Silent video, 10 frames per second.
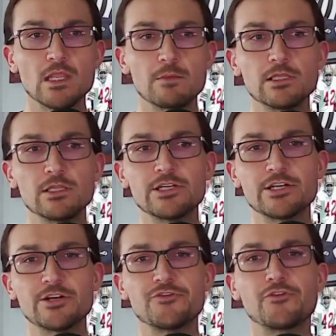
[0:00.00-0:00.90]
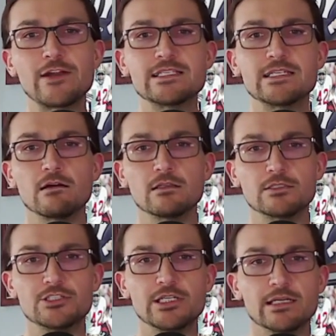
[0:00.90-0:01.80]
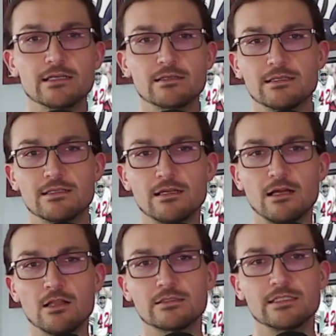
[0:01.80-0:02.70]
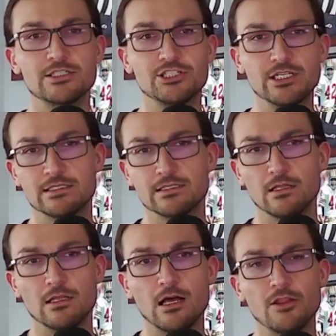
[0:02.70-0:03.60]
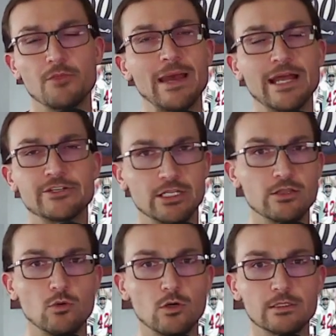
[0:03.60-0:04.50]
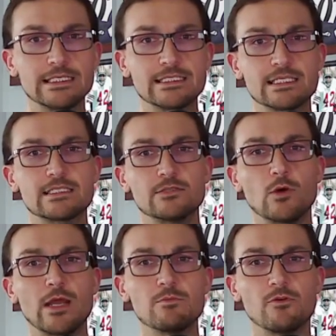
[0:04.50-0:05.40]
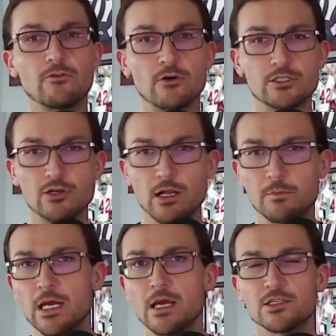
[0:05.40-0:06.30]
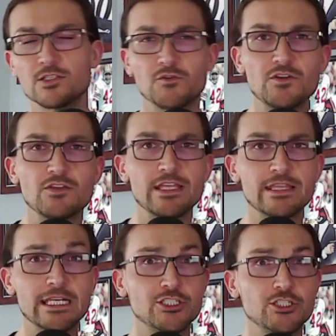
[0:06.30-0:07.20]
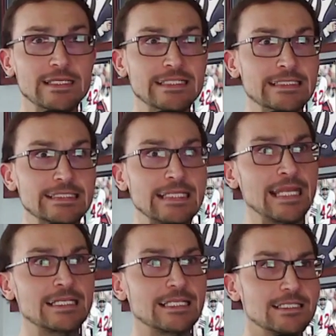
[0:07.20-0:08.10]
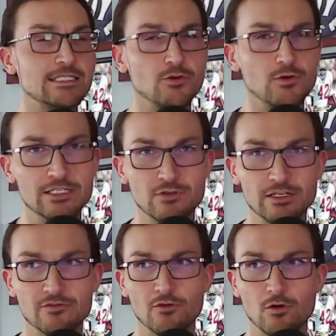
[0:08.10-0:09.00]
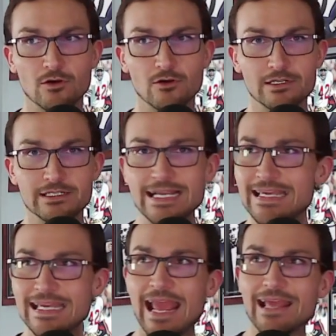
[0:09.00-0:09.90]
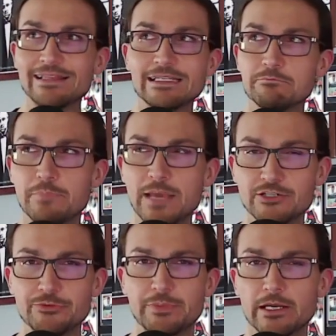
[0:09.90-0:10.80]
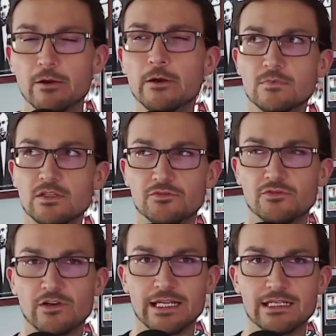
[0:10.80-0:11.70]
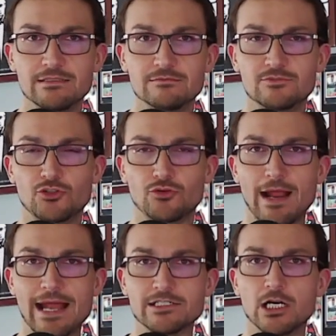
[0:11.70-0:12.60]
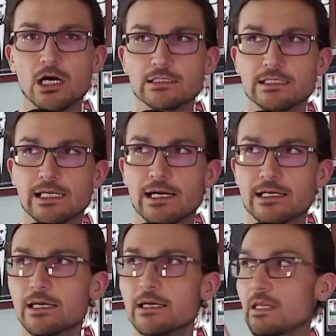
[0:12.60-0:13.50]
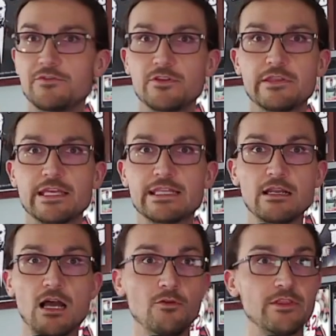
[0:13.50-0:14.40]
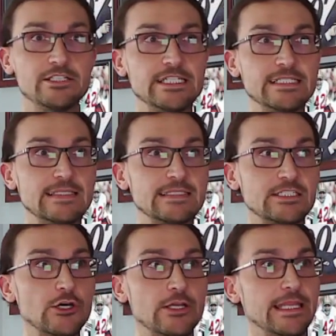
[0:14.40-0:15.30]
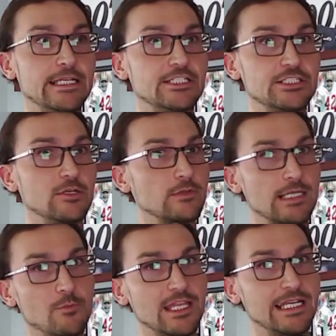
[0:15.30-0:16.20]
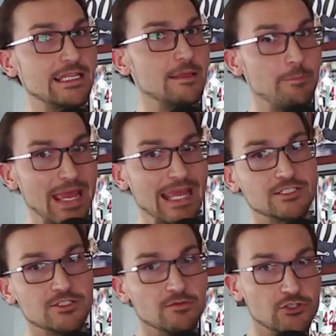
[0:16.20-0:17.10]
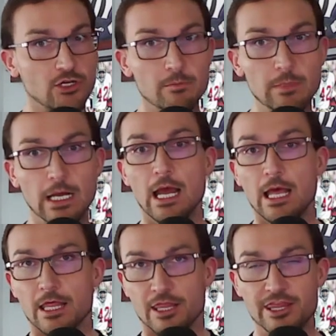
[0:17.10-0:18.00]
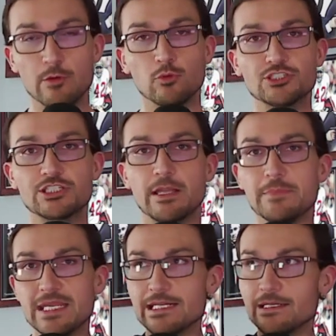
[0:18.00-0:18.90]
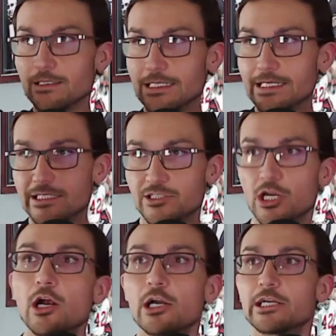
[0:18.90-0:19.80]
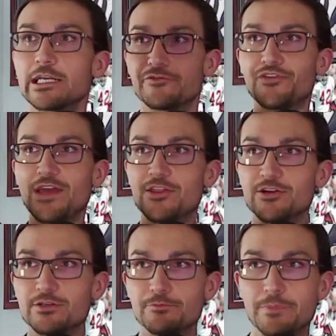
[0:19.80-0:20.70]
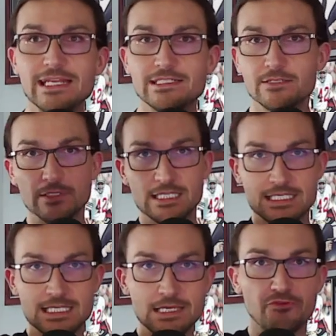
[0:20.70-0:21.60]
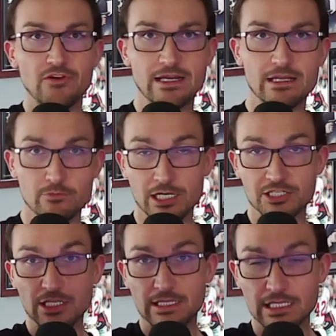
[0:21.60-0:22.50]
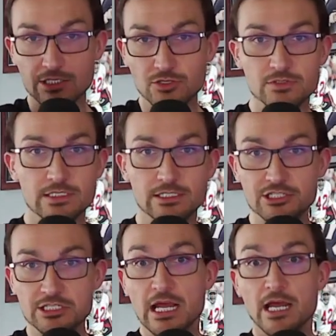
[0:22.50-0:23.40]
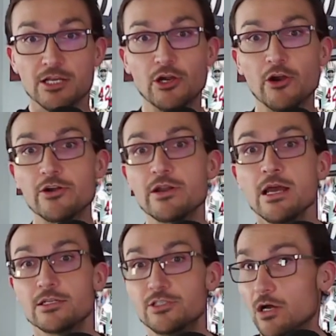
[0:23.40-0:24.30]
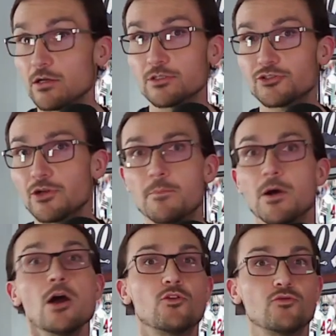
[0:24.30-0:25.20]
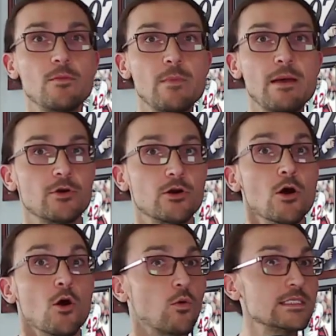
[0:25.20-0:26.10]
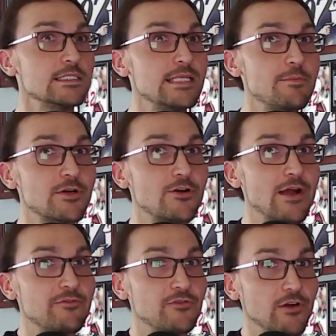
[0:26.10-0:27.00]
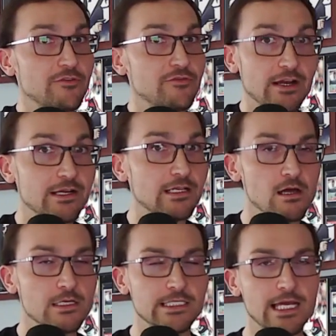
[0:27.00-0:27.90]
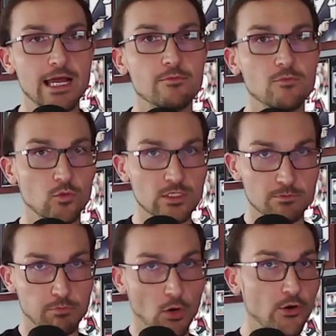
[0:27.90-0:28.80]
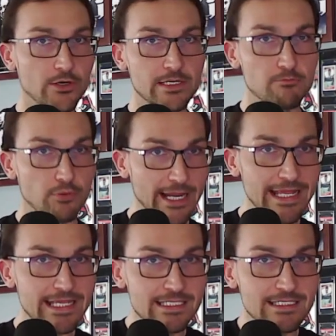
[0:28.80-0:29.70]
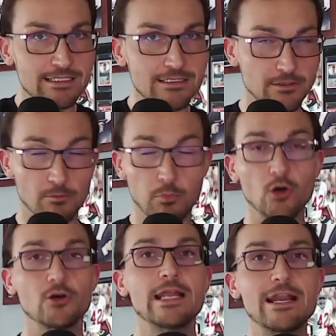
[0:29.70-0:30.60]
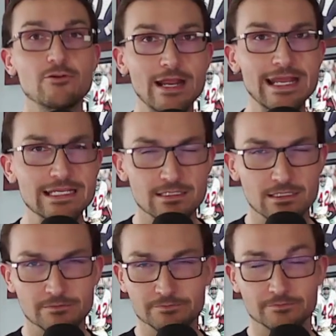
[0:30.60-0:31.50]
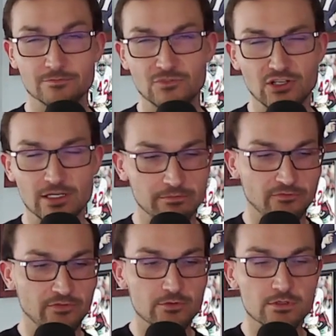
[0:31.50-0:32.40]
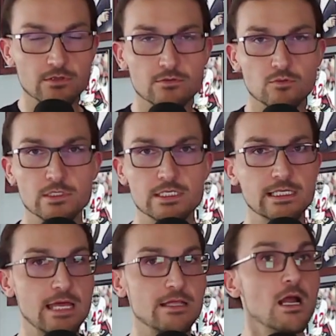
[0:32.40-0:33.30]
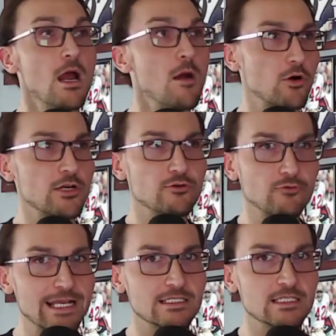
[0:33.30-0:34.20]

But look at her phraseology here. Uh, all of this shit, all, all the bad shit in the world existed way before Trump. So if you think that it should be DeSantis in twenty twenty-four or Nikki Haley, Ben Shapiro, you fucking tradcon cuck. If you think that, oh, they're just as good, they just don't come with any of the baggage of Trump, they will just immediately get tarred and feathered and painted with the same fucking brush that they used to just turn Donald Trump, who, remember, was a Democrat for a very long time, was born and raised, uh, born and raised, tried to fuse those words together, born and raised